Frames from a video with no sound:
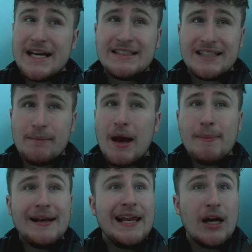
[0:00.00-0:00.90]
tier. Maybe a
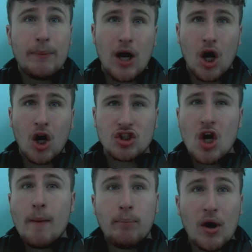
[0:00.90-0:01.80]
little bit harsh,
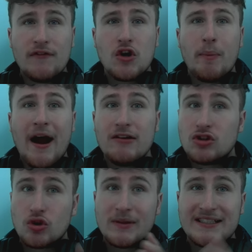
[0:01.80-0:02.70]
but if you compare him to
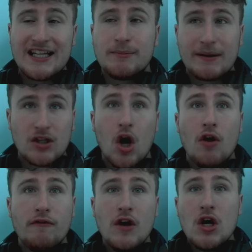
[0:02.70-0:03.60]
some of the centre backs
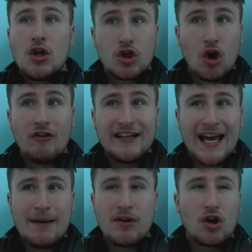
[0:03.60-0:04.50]
of the current
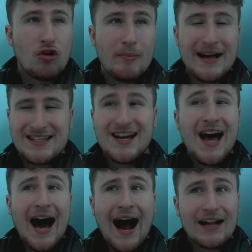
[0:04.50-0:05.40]
game and the current meta,
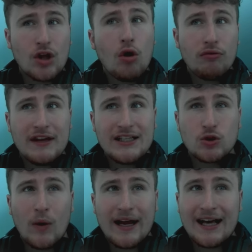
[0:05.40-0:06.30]
I don't think he's
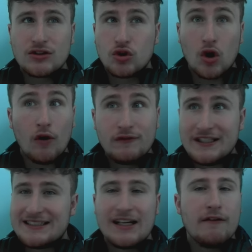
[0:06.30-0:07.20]
quite as good. Obviously,
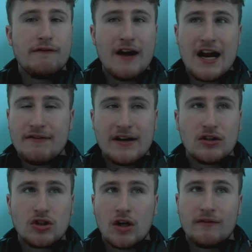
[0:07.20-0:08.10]
it's still a very good
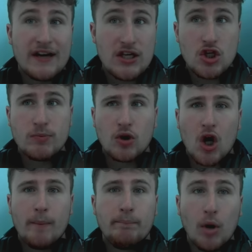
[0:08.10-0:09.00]
card, a very usable
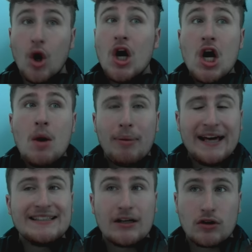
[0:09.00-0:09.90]
card, but
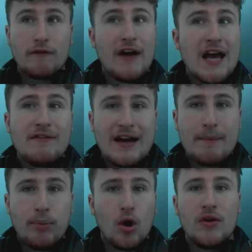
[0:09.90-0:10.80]
playstyles are very
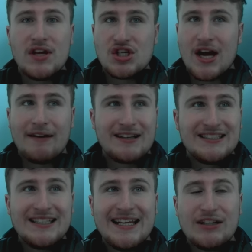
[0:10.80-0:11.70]
important this year, and
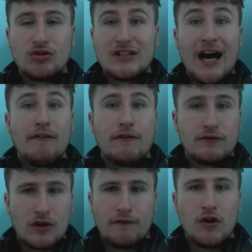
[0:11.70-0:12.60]
considering he doesn't have
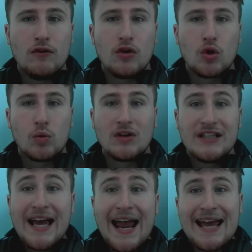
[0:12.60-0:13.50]
a few of the good ones
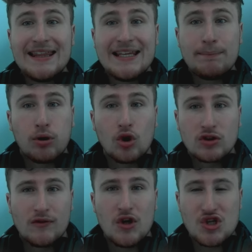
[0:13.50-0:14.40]
in the plus
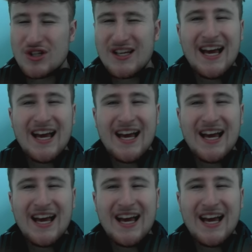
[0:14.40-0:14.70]
versions,